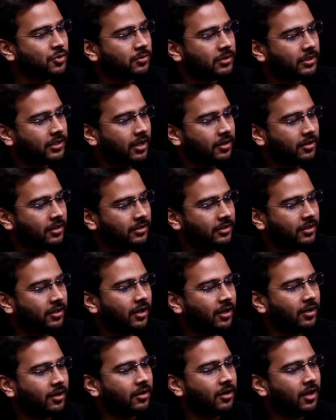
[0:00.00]
Tathagat,
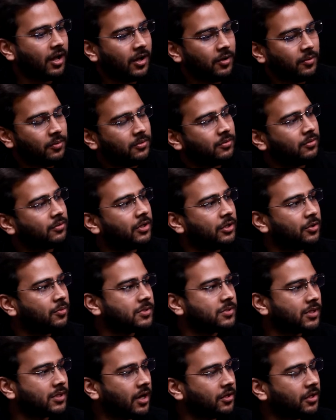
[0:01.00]
uh, how did you
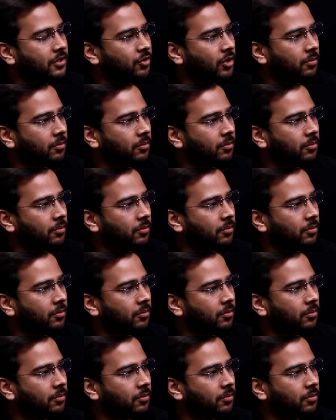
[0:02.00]
started your